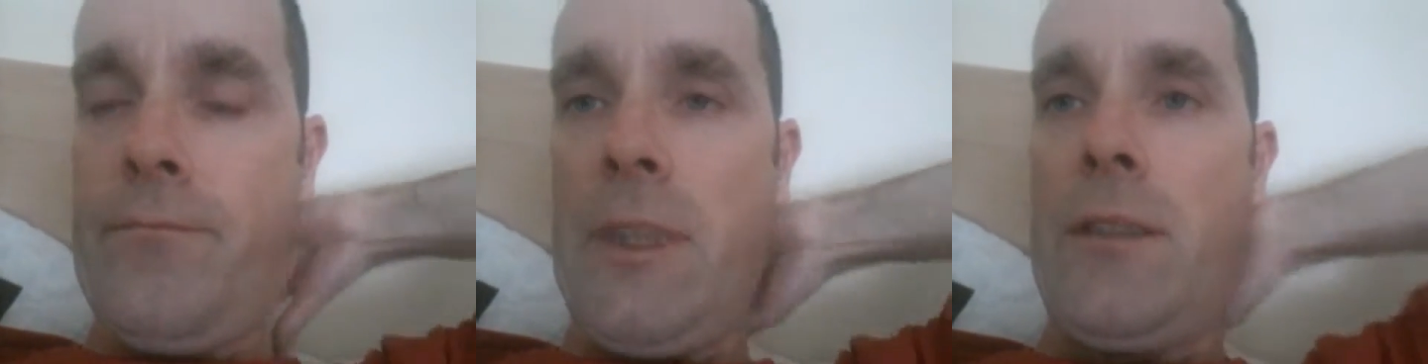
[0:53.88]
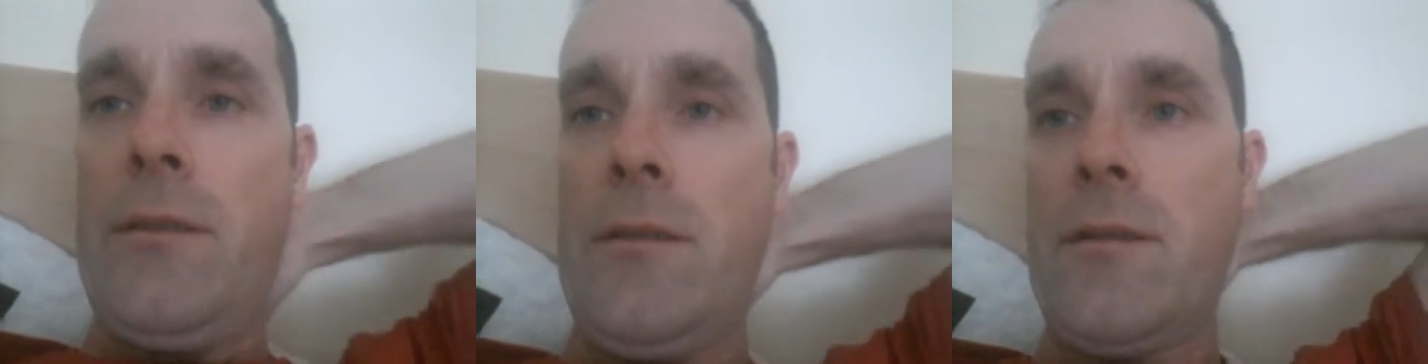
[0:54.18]

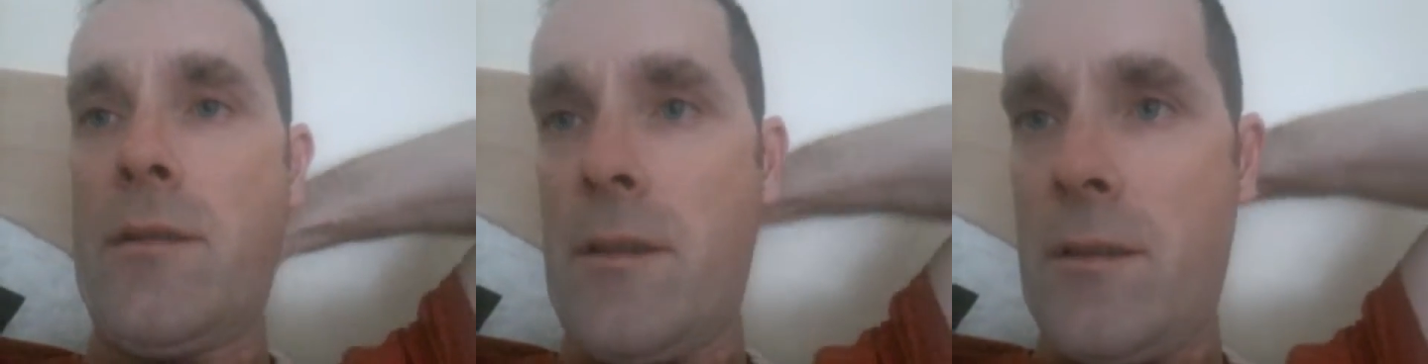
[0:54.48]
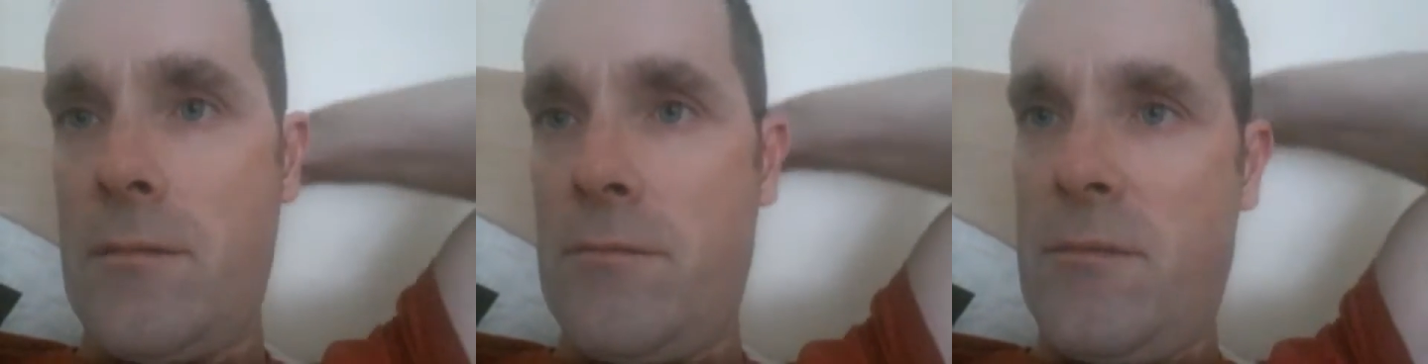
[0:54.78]
because
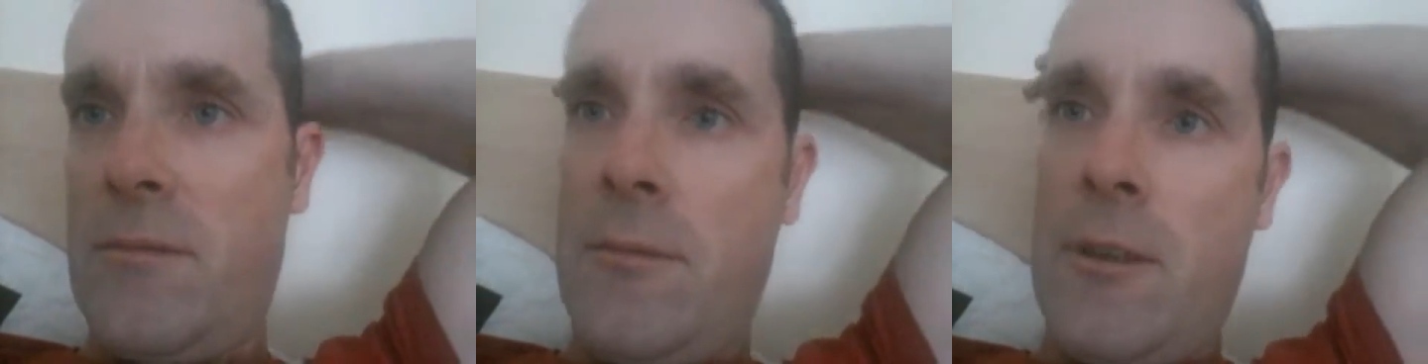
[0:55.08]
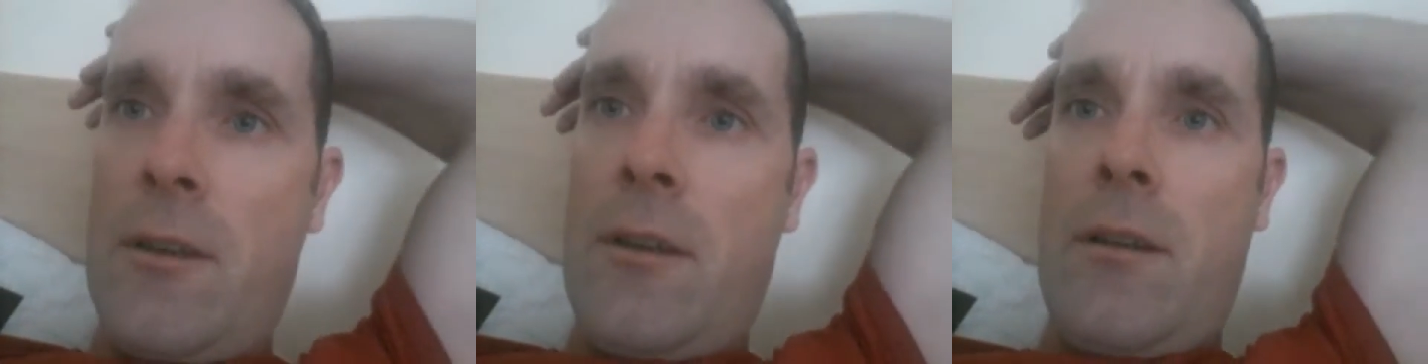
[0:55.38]

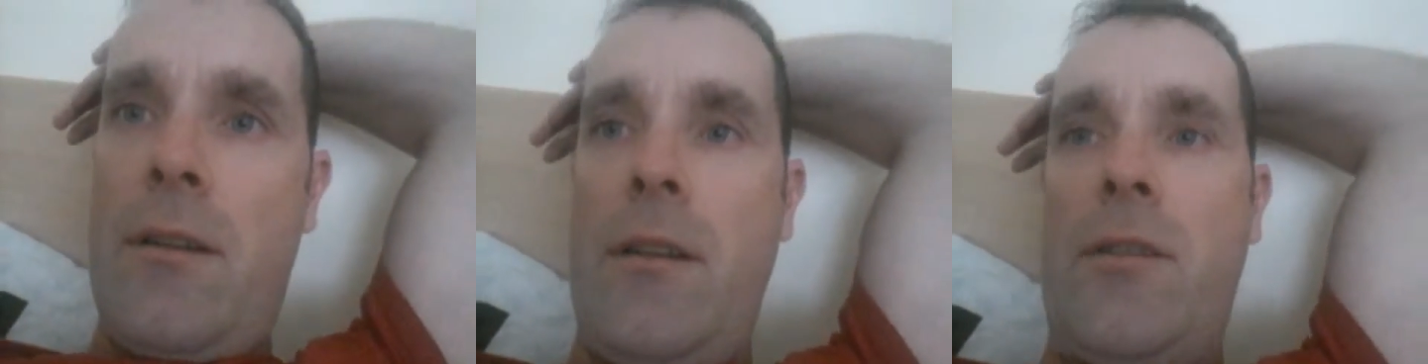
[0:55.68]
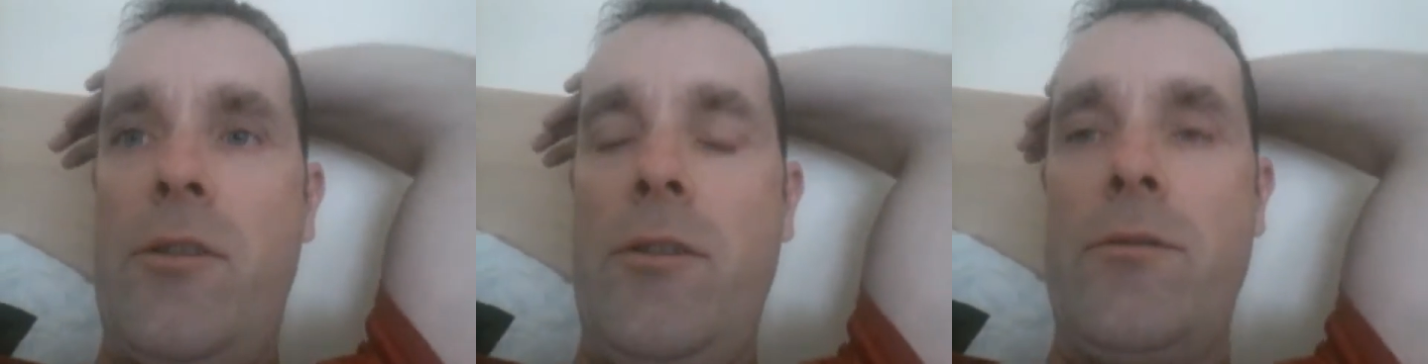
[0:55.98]
I
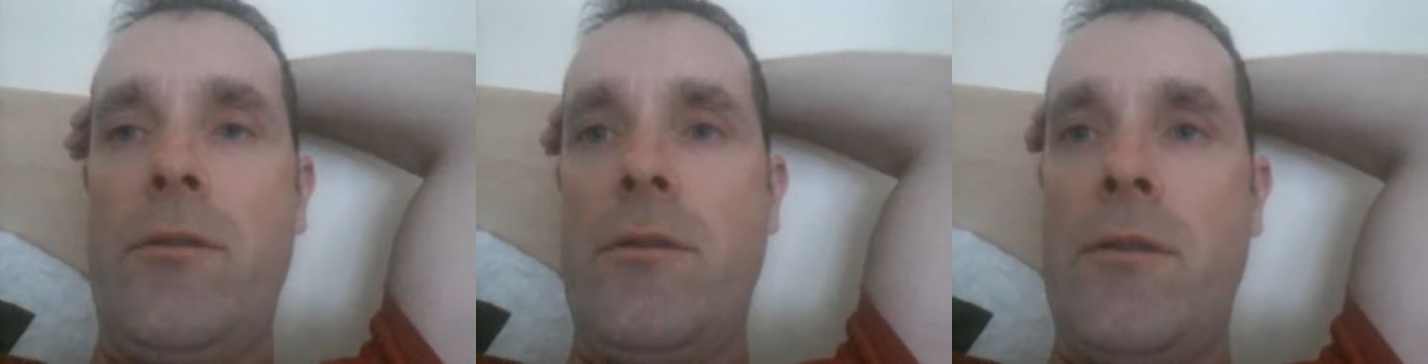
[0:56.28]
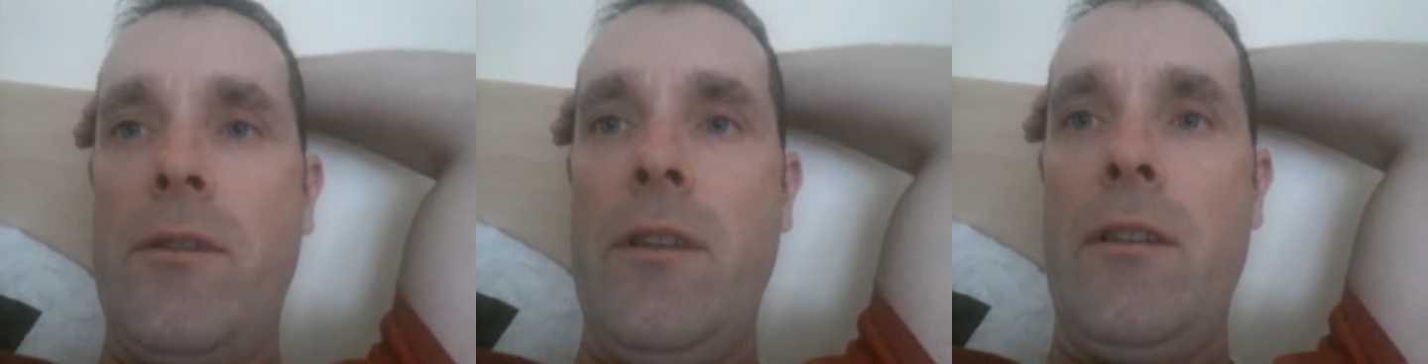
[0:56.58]
actually used to
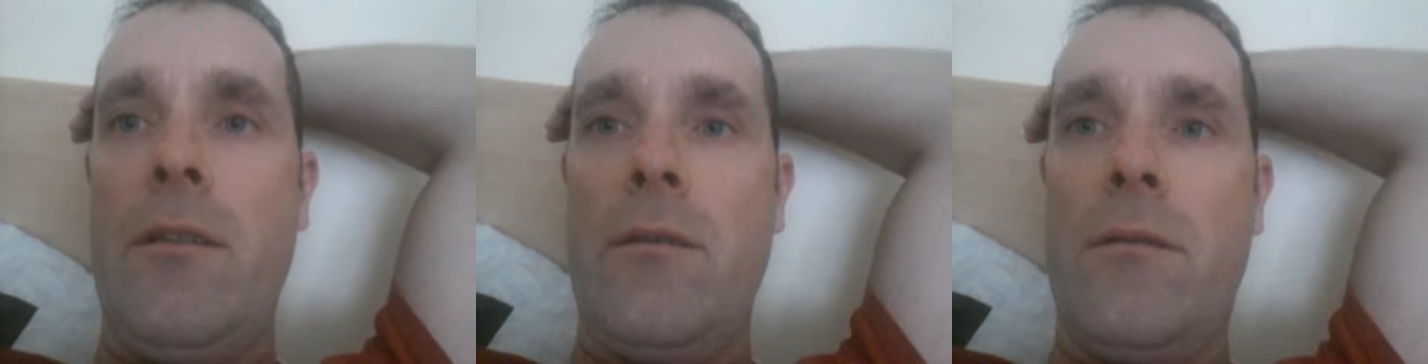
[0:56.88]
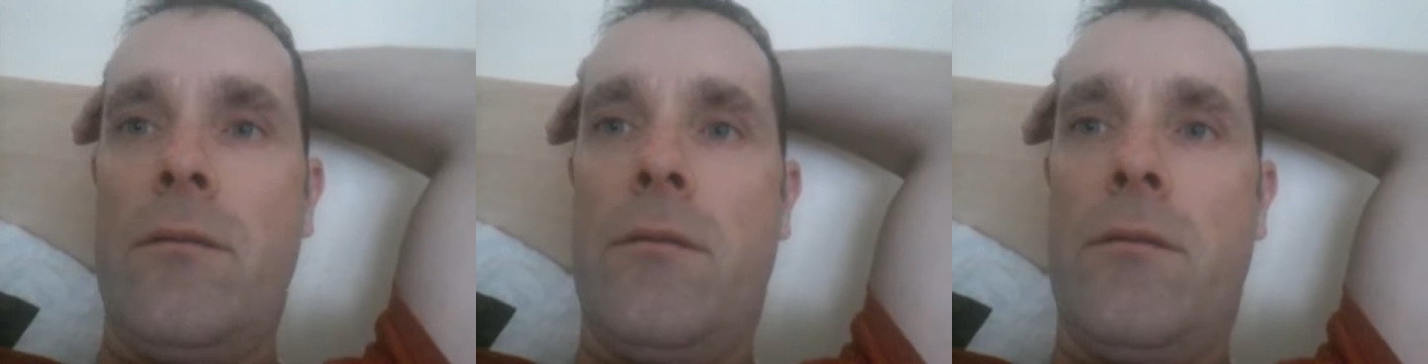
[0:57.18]
sneak